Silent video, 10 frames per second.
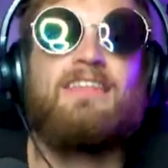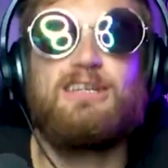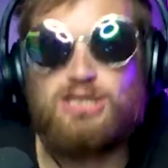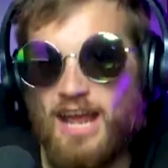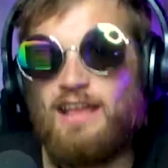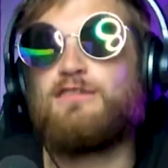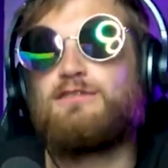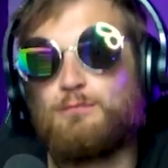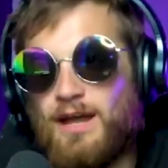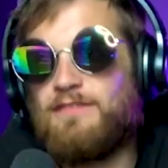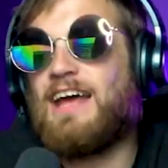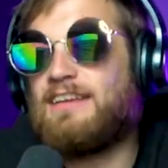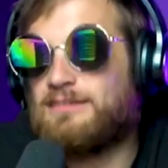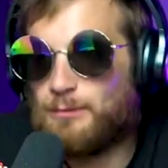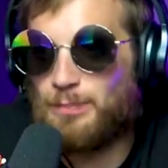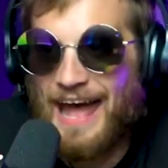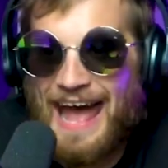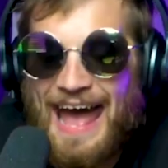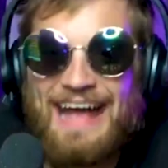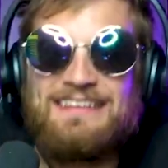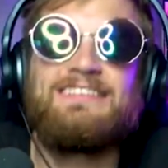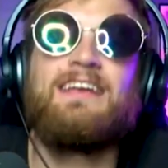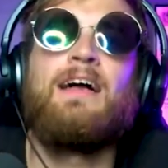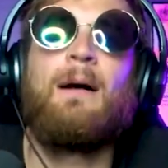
that Taylor Swift has surpassed